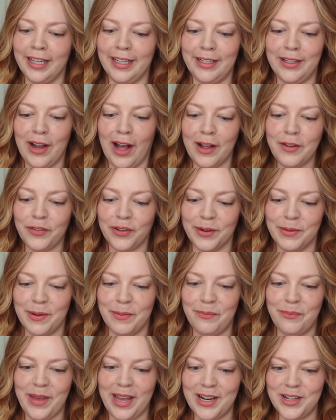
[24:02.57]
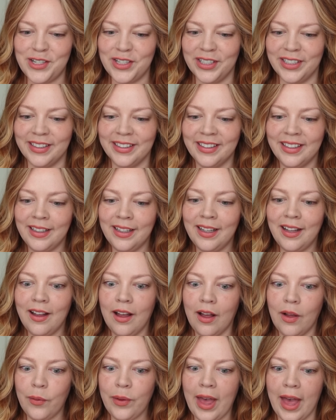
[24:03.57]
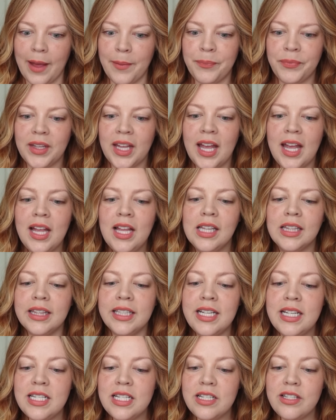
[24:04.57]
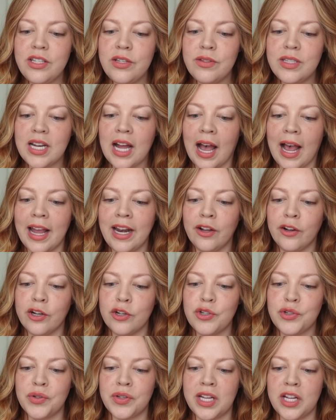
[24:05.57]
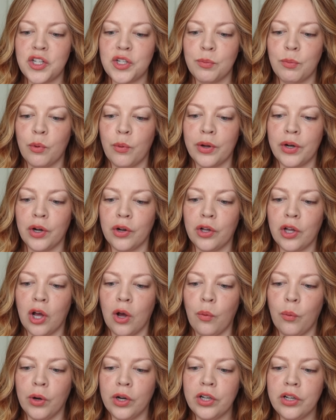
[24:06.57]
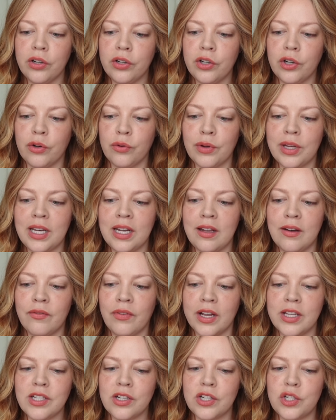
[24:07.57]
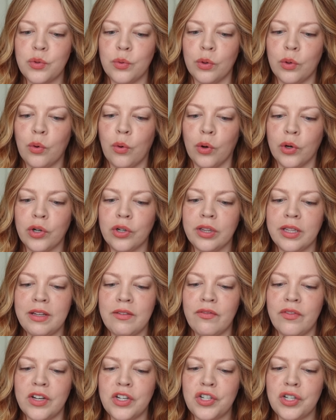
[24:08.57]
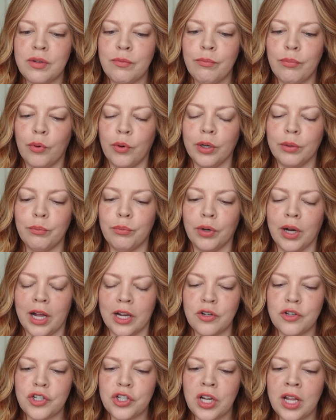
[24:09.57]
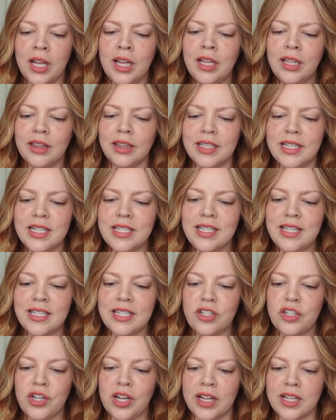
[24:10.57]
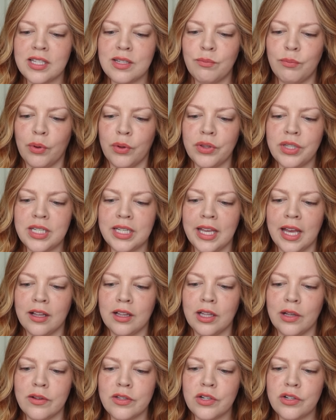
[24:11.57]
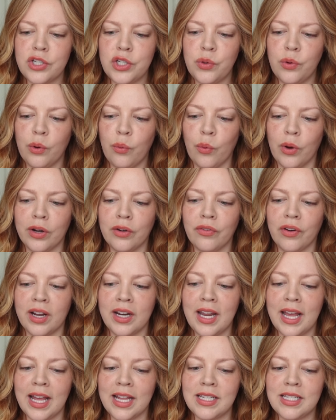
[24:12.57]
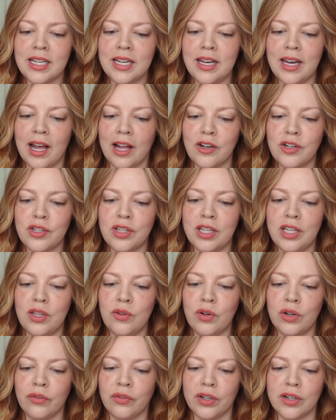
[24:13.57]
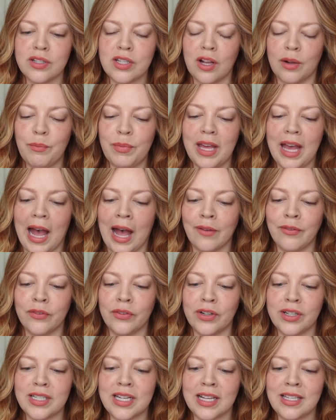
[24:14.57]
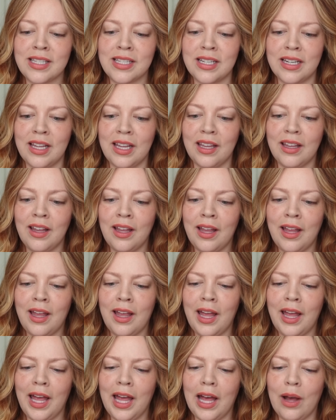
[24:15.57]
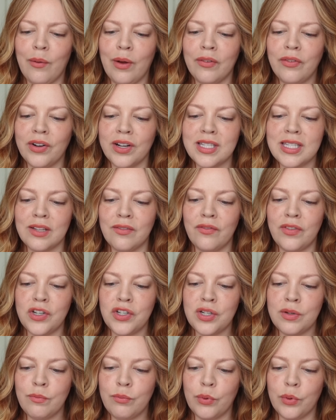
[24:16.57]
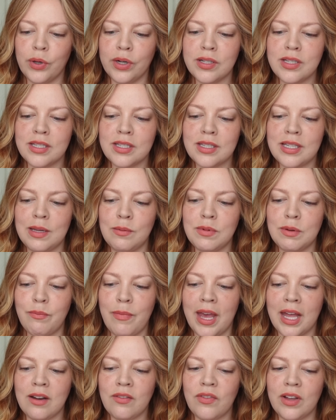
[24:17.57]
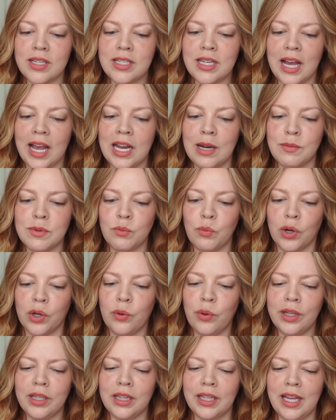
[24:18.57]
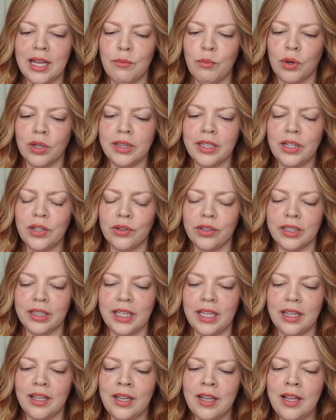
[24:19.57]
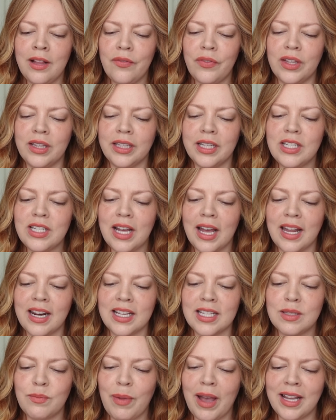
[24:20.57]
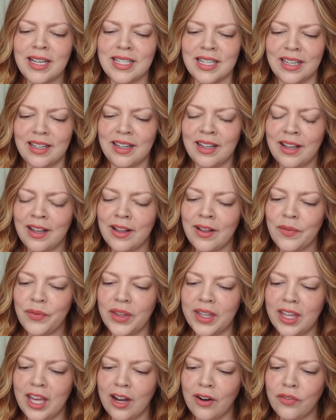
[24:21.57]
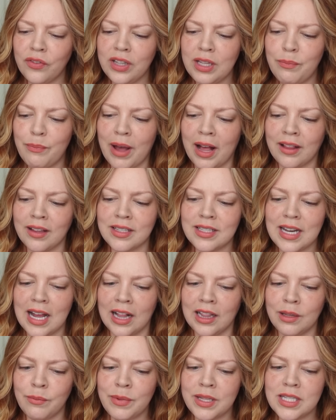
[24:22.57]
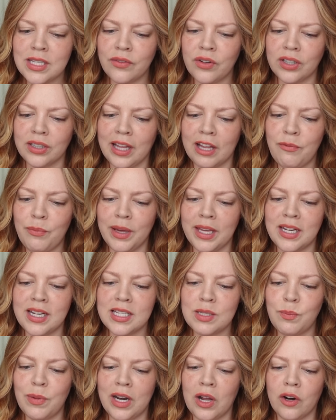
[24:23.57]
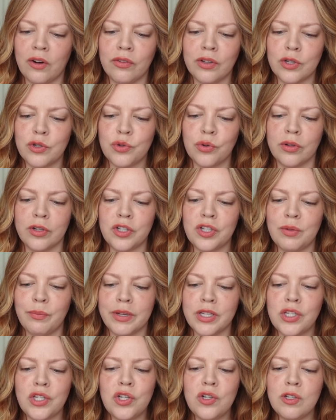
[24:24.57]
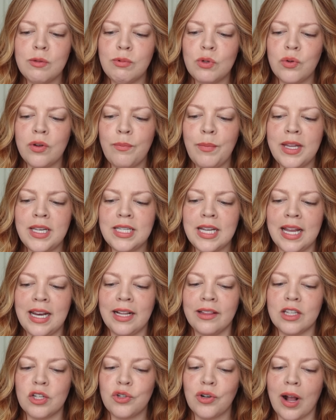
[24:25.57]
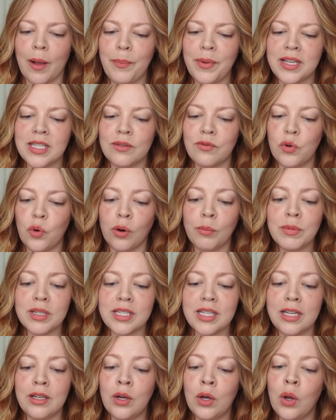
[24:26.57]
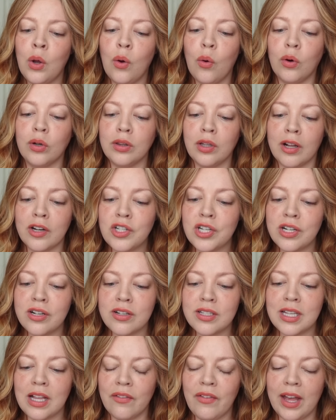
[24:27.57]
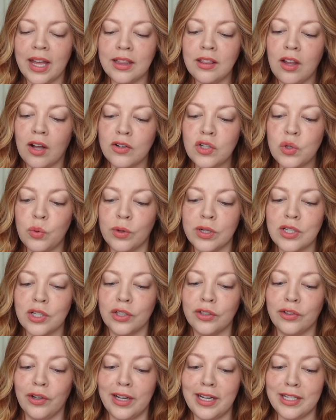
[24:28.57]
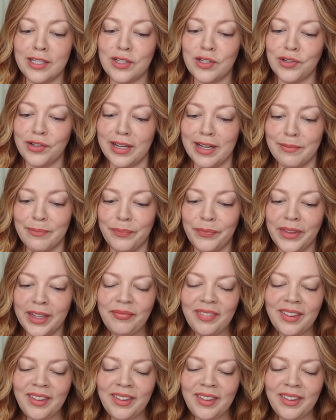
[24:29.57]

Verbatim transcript: like not from a major. Okay. Linda is used to hiding her true nature, but when her coworker Karina invites her to a quarterly vision board brunch, Linda sees a chance both to get closer to her work friend and to nudge the universe on behalf of her destiny. However, as the vision boards seem to manifest items more quickly and more literally than Linda had expected, the carefully balanced elements of her life begin to spin out of control, and she must choose between maintaining the trappings of normalcy or launching herself headlong towards her greatest dream,